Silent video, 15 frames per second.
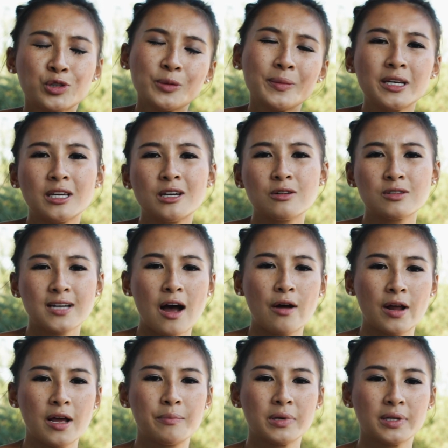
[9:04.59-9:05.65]
put my ego
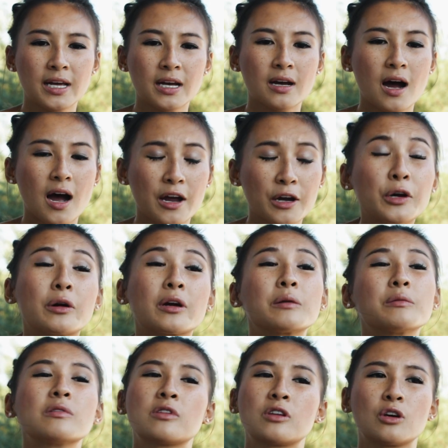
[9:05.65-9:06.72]
down and be like, I agree
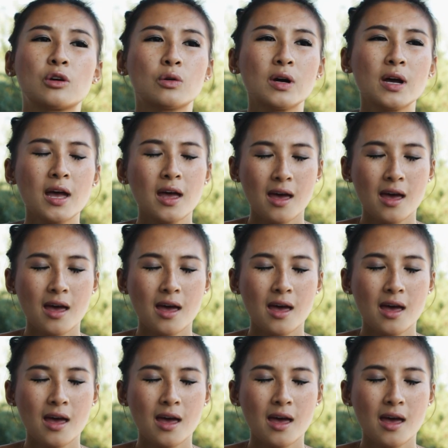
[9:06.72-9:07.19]
with you